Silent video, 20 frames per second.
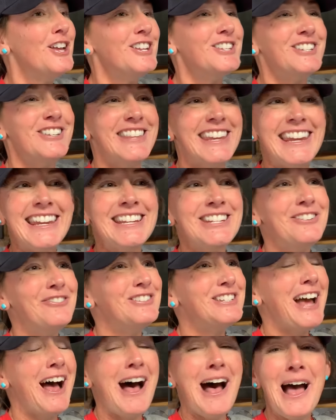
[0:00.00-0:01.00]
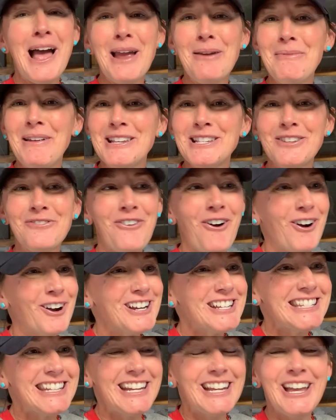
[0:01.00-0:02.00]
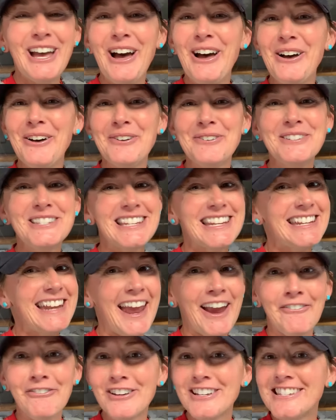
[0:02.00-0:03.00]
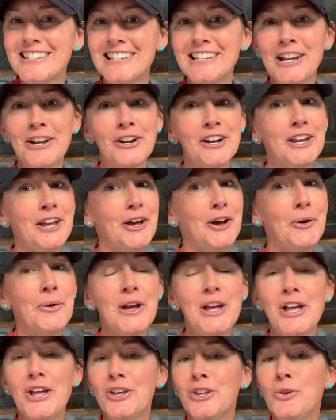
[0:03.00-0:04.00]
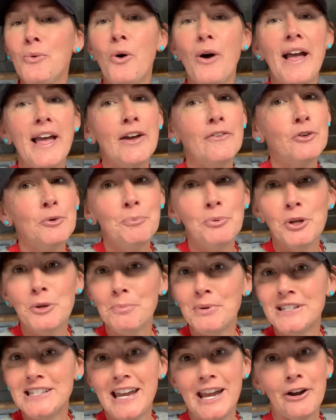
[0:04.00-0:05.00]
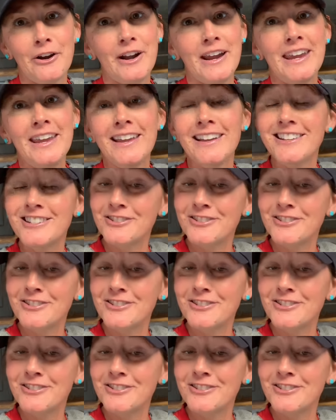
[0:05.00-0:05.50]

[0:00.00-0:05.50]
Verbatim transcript: to the end of time, as far as it goes in every scenario you will ever put Patara in.